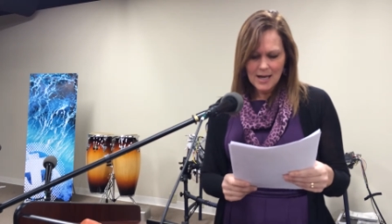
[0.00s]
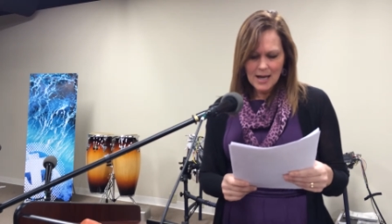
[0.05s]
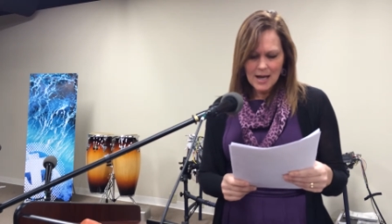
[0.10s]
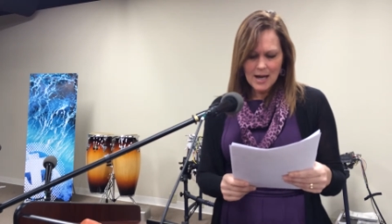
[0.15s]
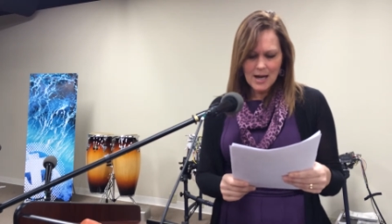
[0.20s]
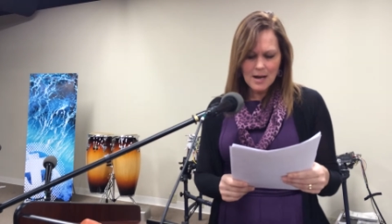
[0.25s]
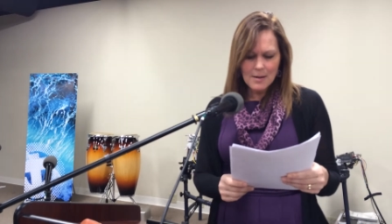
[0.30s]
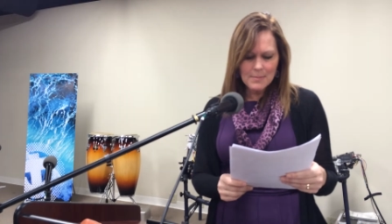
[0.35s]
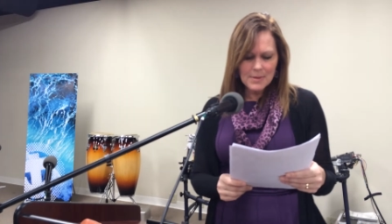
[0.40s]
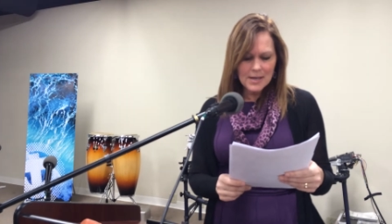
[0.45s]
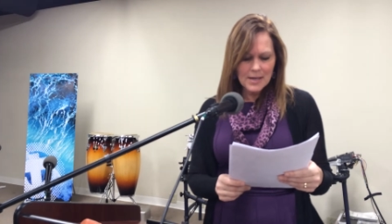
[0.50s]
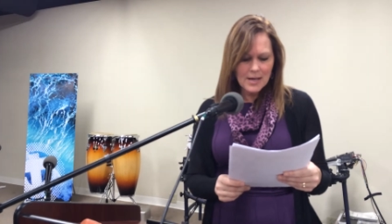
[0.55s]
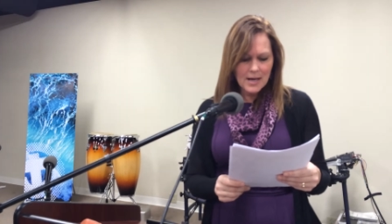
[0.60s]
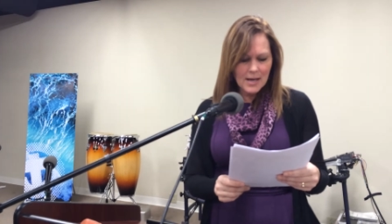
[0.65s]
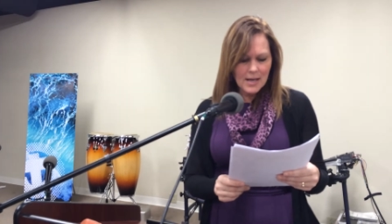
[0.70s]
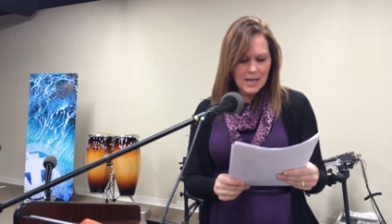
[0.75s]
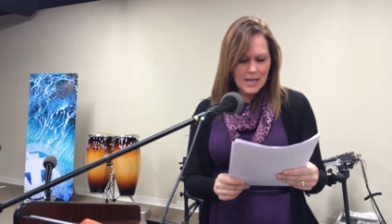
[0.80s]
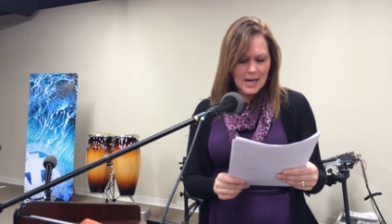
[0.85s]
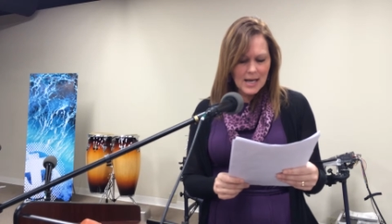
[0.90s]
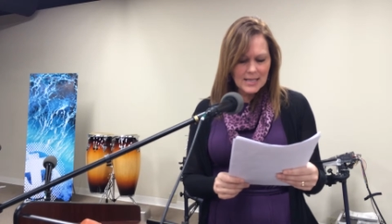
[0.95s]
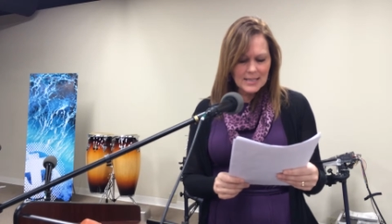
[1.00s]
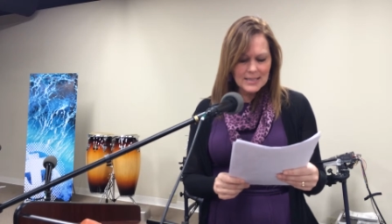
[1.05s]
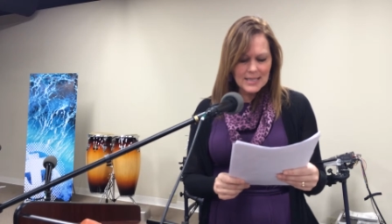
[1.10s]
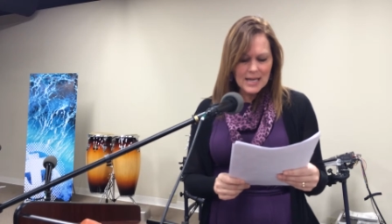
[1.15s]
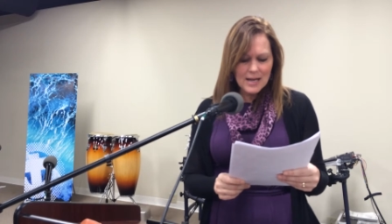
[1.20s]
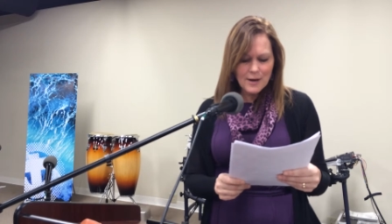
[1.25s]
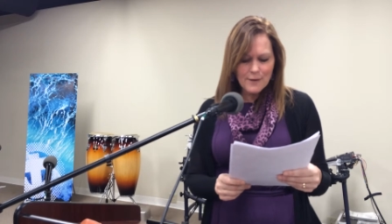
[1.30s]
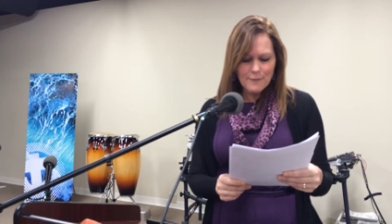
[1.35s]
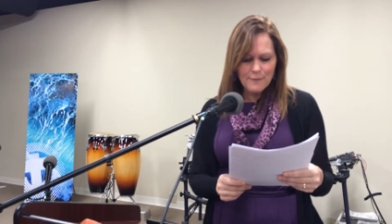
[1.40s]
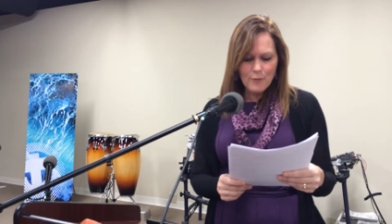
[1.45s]
Um, and in
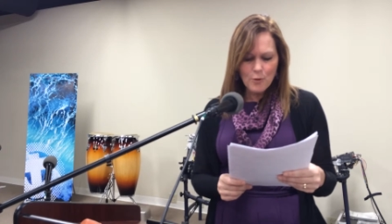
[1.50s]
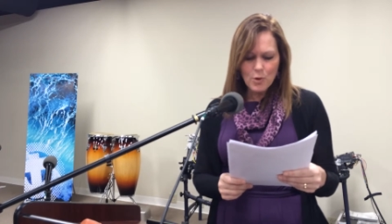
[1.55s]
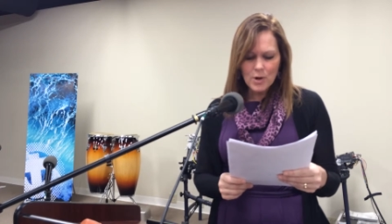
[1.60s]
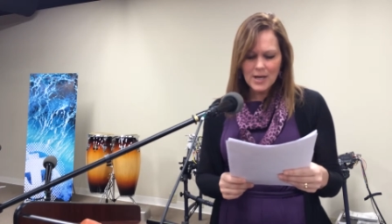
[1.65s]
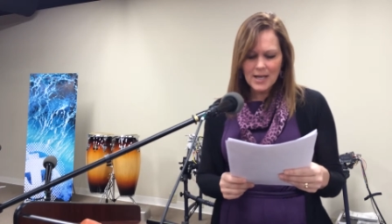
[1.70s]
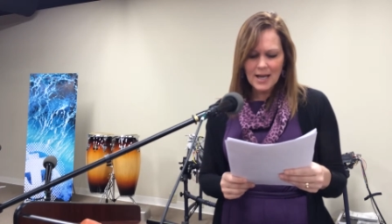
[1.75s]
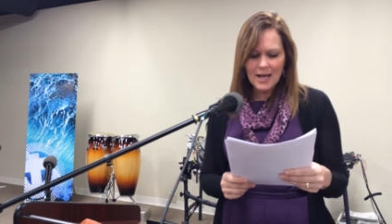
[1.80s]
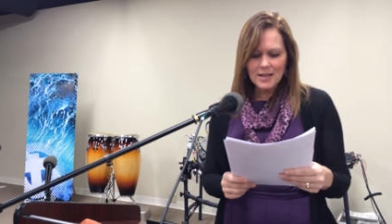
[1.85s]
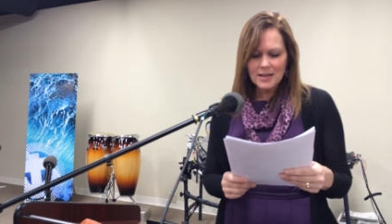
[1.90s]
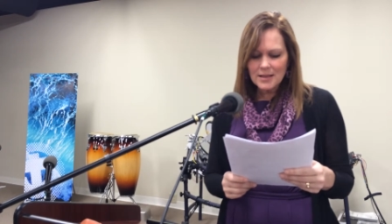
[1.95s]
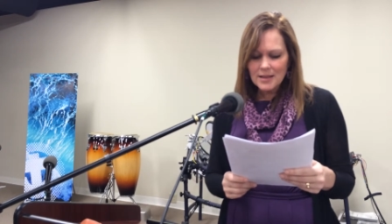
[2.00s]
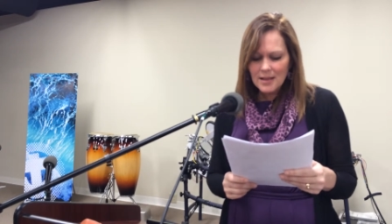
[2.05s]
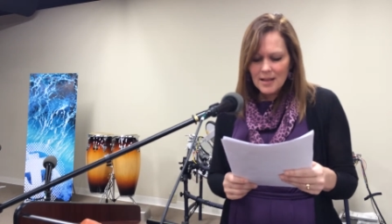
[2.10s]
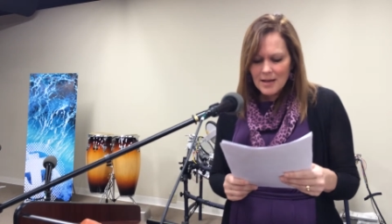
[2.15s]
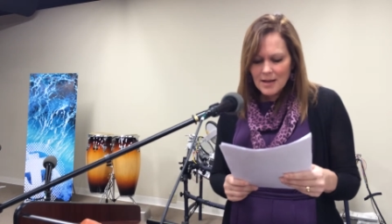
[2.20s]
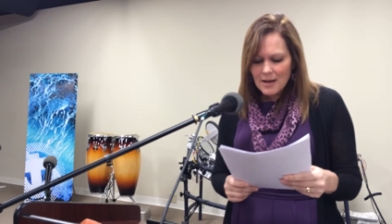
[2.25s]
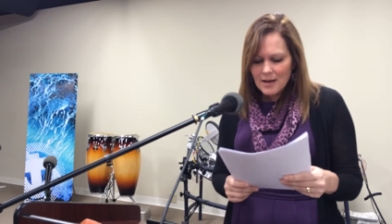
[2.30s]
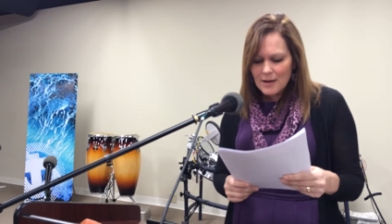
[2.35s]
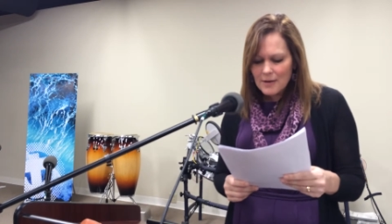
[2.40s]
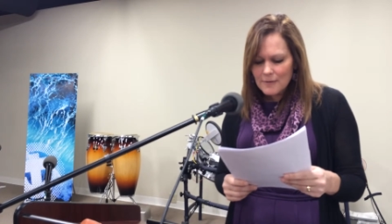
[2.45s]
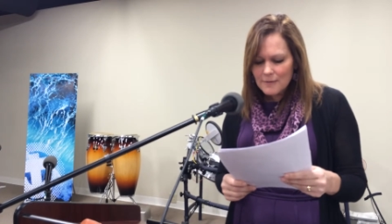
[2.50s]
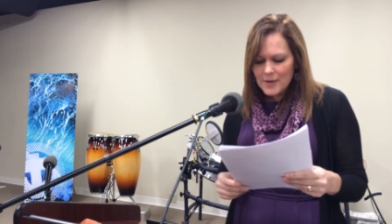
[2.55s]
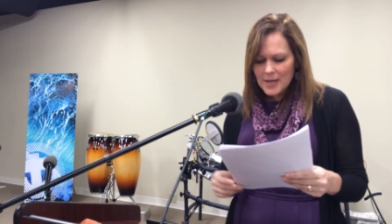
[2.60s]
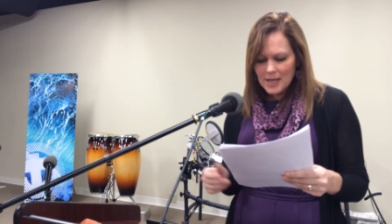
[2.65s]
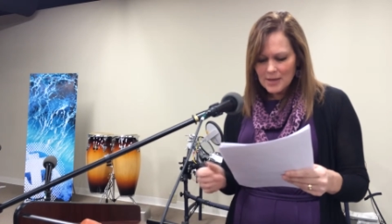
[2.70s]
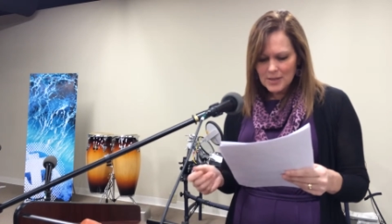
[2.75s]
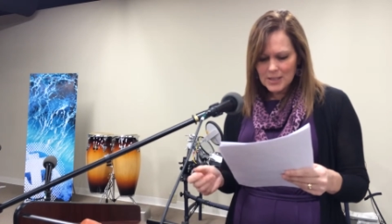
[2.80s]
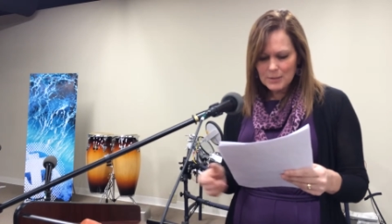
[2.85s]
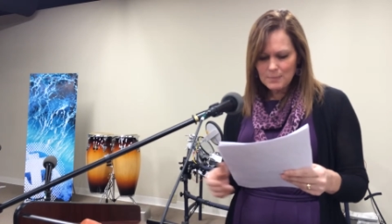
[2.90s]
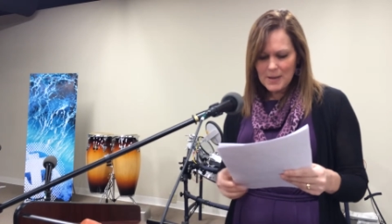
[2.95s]
Isaiah 40, I love
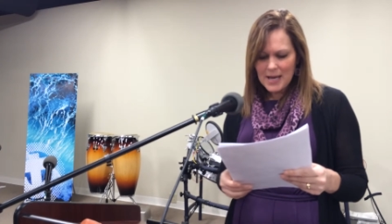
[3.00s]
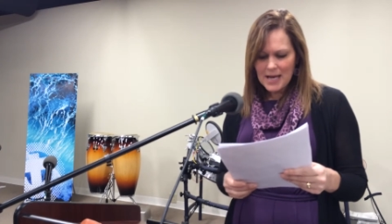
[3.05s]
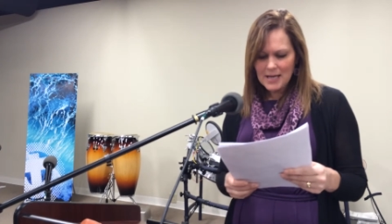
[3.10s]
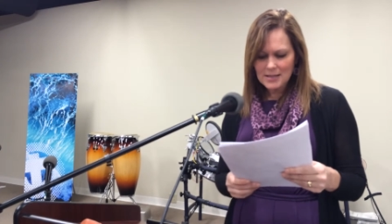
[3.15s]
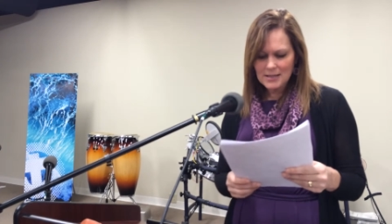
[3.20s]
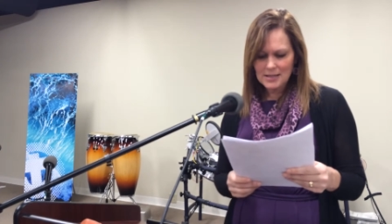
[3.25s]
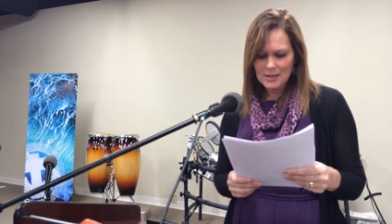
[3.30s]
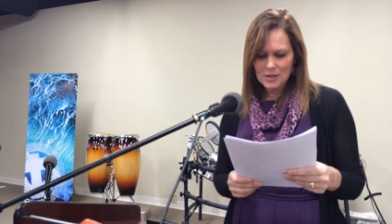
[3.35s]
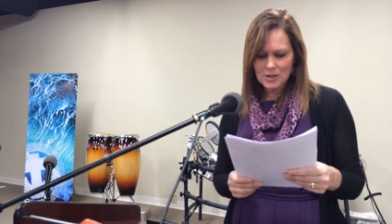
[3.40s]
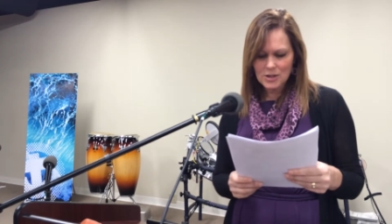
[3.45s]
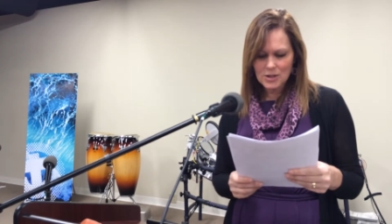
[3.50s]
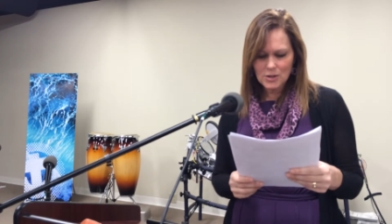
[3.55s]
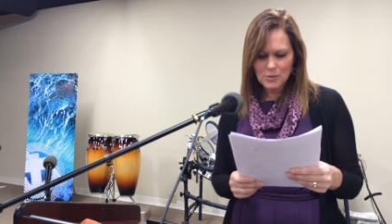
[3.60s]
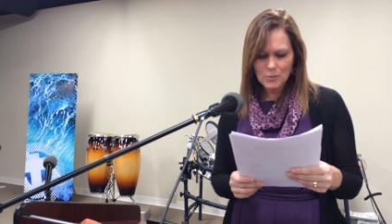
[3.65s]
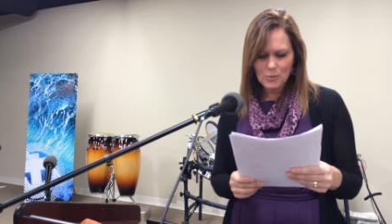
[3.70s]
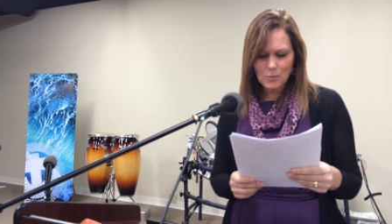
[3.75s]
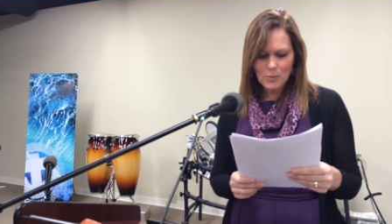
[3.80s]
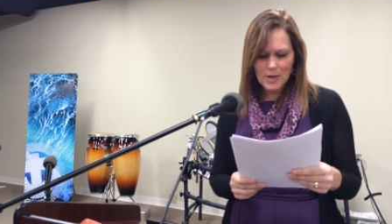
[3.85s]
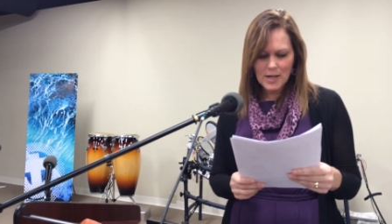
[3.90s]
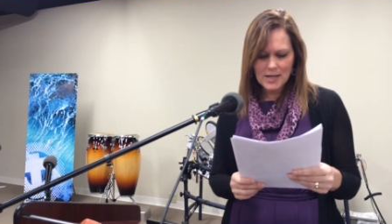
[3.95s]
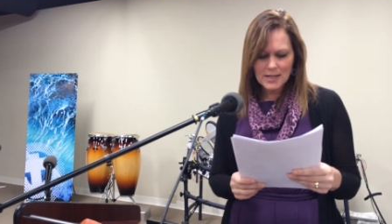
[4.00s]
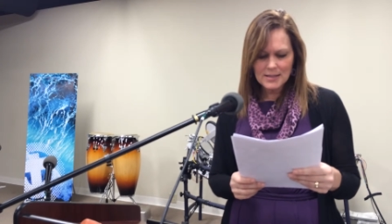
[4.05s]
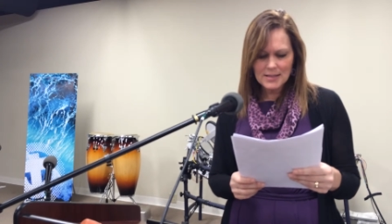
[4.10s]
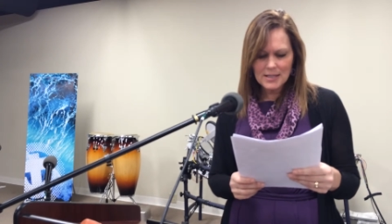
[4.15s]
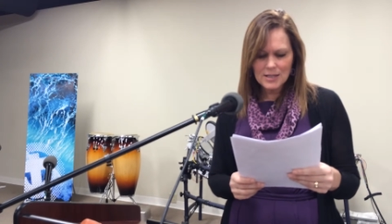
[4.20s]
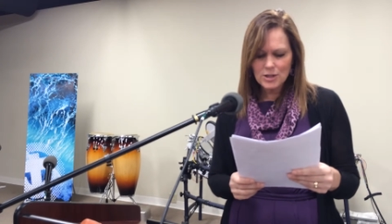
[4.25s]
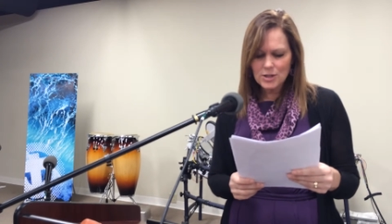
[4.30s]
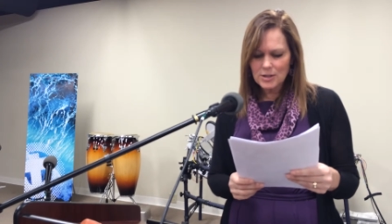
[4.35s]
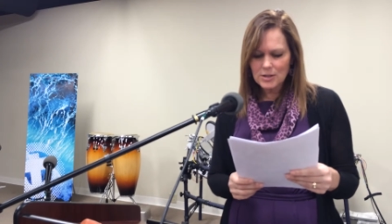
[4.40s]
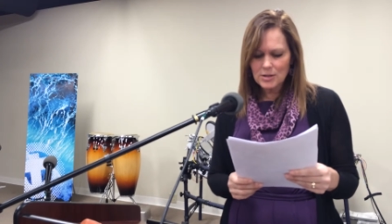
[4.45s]
this passage when it
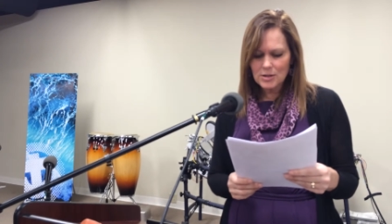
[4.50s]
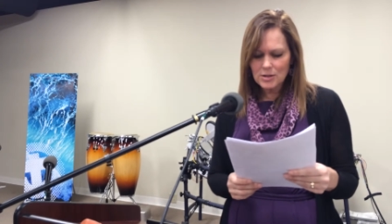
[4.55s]
says,